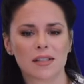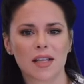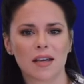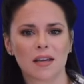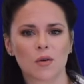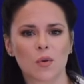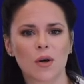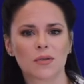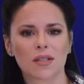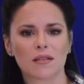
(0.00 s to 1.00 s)
saying,
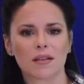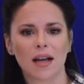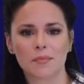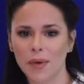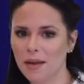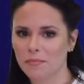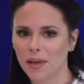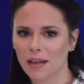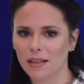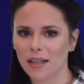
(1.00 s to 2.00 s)
quote, "I bet
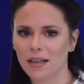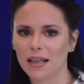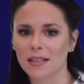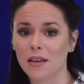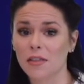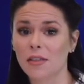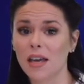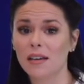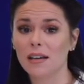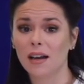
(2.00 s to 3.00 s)
big, and I
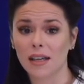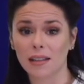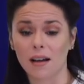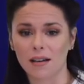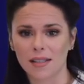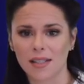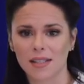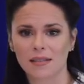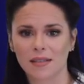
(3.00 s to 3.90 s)
think I lost,"